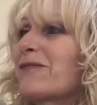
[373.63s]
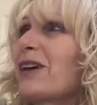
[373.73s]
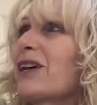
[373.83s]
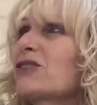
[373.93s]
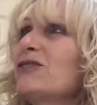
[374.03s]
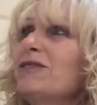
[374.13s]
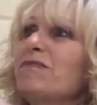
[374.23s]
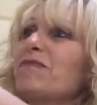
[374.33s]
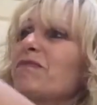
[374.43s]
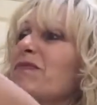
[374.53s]
fashion,
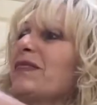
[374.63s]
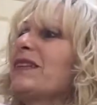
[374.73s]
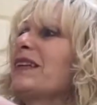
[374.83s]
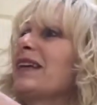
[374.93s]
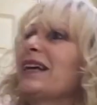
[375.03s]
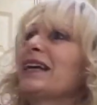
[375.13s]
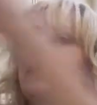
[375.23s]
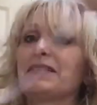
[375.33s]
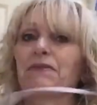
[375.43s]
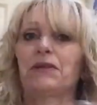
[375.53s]

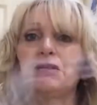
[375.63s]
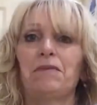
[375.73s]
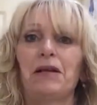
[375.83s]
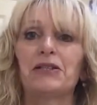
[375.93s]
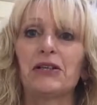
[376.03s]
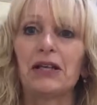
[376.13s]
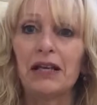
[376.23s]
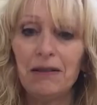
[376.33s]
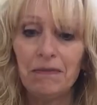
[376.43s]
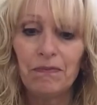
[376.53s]
here's what I made earlier.